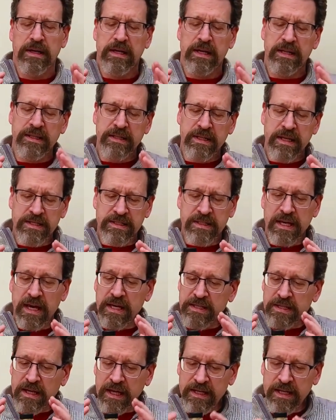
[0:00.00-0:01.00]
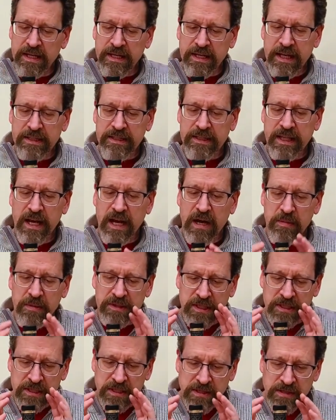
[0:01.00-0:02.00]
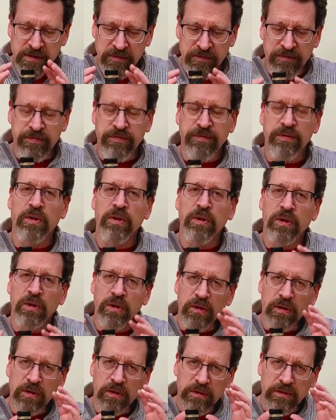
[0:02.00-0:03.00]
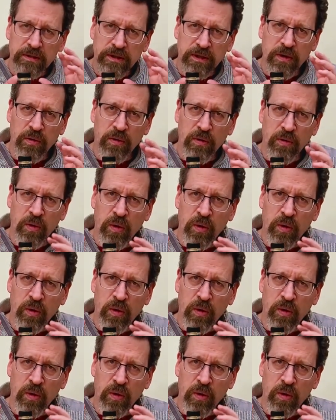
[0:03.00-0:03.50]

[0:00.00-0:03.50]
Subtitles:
In this case, I didn't get that here, but this is a full, you know,